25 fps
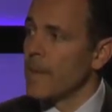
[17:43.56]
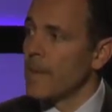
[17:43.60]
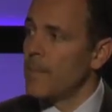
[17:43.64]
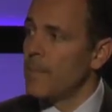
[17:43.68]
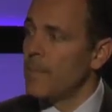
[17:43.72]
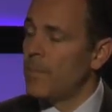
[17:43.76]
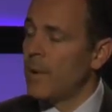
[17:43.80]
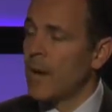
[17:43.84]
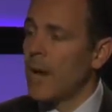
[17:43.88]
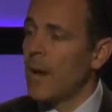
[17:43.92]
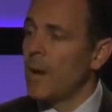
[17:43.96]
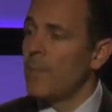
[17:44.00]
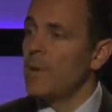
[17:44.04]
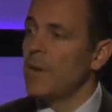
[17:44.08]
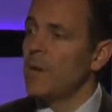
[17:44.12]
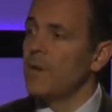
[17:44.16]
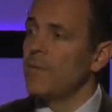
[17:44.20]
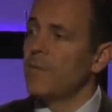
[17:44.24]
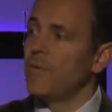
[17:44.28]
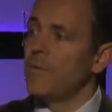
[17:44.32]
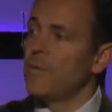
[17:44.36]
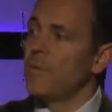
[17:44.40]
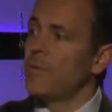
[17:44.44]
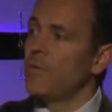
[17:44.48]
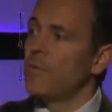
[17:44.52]
But how many of
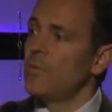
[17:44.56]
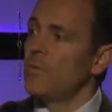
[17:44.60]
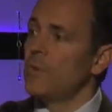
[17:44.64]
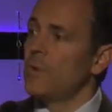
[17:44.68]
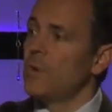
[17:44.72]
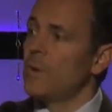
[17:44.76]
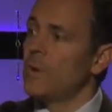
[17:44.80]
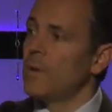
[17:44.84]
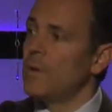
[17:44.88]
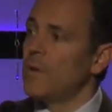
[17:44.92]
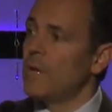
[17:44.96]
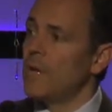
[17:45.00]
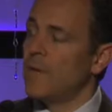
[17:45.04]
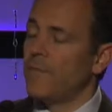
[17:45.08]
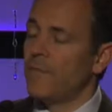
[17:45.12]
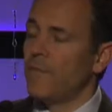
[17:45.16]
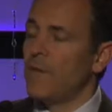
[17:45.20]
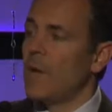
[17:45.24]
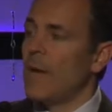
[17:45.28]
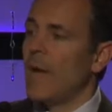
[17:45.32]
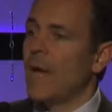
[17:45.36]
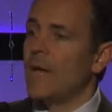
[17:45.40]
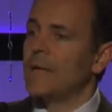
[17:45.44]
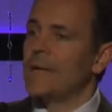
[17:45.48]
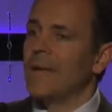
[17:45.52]
you, if you
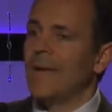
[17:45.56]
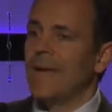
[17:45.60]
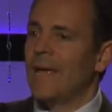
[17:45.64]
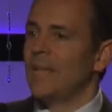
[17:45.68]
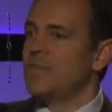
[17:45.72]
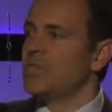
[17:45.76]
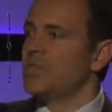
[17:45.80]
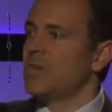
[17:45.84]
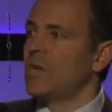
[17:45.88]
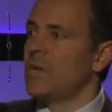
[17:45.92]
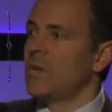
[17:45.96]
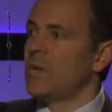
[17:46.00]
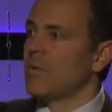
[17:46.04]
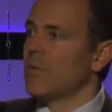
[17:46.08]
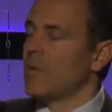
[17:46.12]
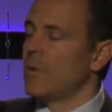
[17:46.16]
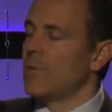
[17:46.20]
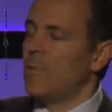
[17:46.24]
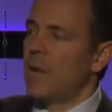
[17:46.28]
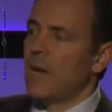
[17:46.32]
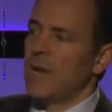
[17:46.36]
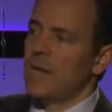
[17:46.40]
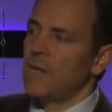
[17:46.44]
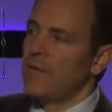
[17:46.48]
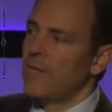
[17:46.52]
had to engineer and
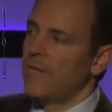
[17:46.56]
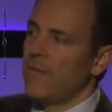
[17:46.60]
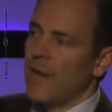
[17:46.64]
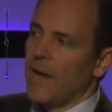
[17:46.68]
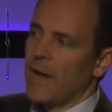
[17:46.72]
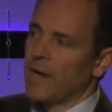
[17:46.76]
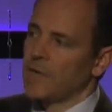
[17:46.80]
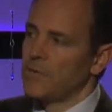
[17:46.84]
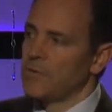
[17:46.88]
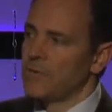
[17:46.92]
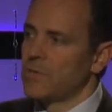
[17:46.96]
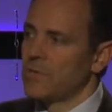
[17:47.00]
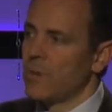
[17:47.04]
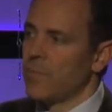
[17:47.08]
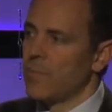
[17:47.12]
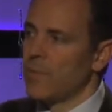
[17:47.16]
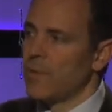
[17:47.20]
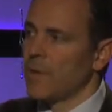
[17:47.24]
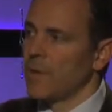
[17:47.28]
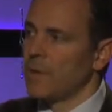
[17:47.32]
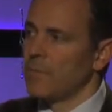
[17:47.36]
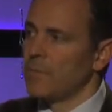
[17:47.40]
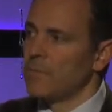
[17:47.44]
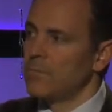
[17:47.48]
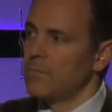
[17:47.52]
manufacture
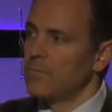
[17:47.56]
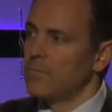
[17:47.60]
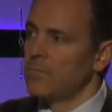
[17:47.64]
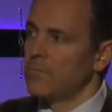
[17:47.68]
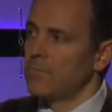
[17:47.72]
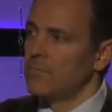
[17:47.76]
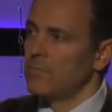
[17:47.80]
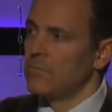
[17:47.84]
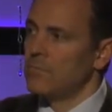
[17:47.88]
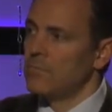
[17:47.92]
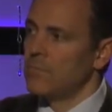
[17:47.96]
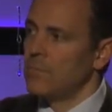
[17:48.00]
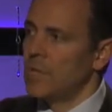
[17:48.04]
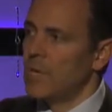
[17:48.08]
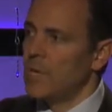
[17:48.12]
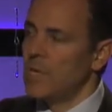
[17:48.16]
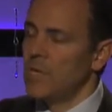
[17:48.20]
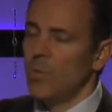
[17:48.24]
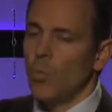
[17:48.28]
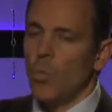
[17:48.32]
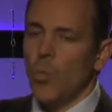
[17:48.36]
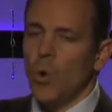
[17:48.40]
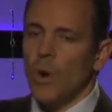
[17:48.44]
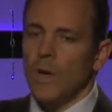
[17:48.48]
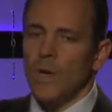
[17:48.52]
something and
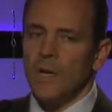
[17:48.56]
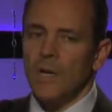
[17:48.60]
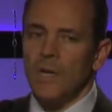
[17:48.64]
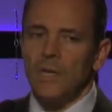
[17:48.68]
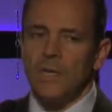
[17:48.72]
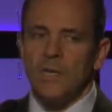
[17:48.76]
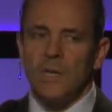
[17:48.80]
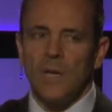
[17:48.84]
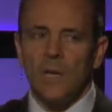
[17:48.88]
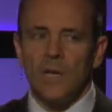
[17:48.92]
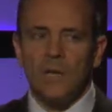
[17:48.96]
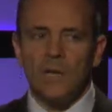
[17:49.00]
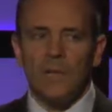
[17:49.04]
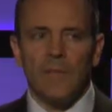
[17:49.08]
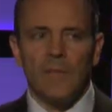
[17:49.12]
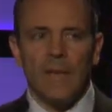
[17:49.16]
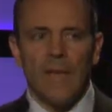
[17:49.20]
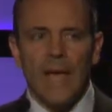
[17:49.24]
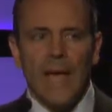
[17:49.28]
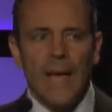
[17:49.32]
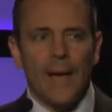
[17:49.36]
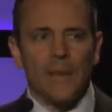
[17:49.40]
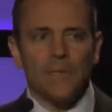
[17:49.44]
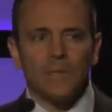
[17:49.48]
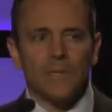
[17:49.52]
you wanted it done to the
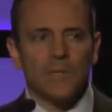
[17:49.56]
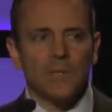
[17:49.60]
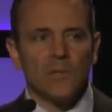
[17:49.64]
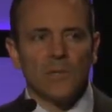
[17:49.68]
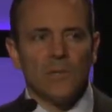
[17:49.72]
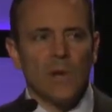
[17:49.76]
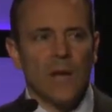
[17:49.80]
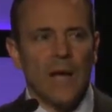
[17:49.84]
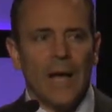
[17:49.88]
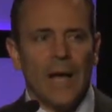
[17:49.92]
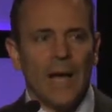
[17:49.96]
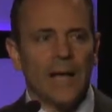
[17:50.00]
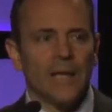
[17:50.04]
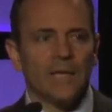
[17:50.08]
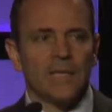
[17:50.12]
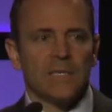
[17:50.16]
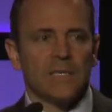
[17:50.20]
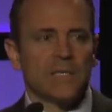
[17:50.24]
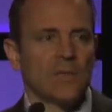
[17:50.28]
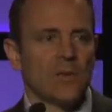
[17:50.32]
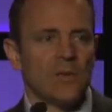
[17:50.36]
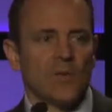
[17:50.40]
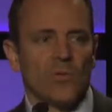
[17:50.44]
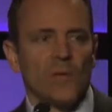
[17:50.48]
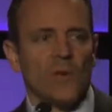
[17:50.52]
absolute highest
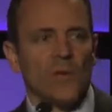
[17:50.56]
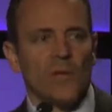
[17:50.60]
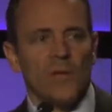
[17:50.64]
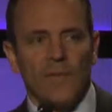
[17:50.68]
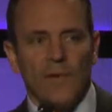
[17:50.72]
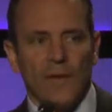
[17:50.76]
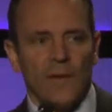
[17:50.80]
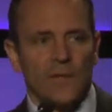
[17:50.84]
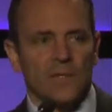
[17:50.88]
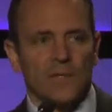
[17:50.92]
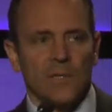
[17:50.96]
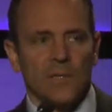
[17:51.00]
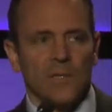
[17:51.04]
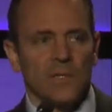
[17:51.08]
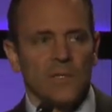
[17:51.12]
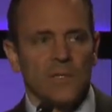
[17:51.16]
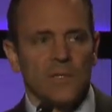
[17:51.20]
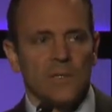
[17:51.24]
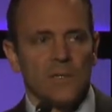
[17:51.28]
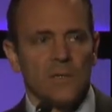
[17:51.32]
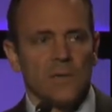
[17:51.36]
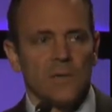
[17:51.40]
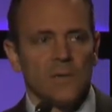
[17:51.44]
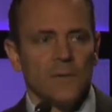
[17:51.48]
degree of excellence,